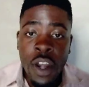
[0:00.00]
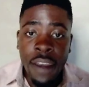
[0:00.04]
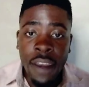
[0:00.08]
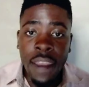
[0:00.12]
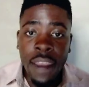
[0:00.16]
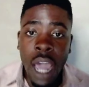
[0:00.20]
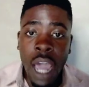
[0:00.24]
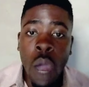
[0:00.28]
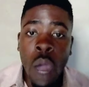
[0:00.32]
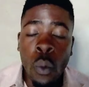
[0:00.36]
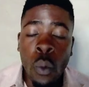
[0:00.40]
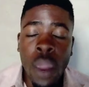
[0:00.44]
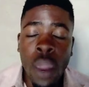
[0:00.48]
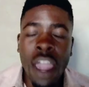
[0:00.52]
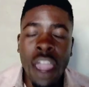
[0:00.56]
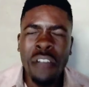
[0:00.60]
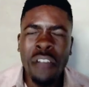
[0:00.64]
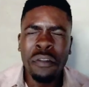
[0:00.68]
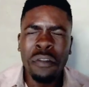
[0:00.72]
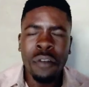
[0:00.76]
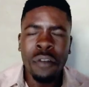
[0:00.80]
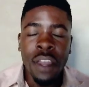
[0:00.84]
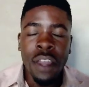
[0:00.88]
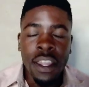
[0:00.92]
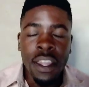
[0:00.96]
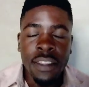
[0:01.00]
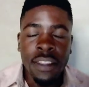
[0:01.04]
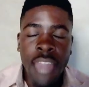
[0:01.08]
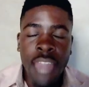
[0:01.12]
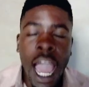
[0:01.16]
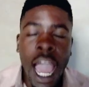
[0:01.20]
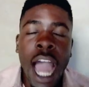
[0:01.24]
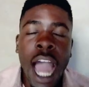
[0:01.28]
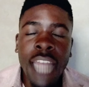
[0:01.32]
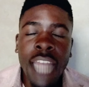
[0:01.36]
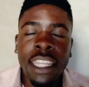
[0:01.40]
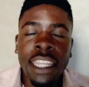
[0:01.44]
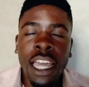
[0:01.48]
Now we have
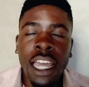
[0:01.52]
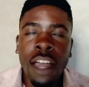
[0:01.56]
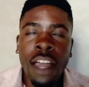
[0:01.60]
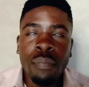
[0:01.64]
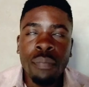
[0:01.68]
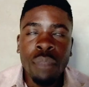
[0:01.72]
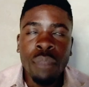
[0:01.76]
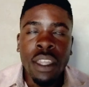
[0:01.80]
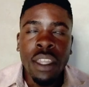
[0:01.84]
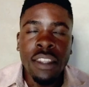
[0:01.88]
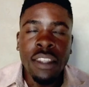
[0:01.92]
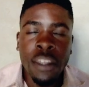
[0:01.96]
the other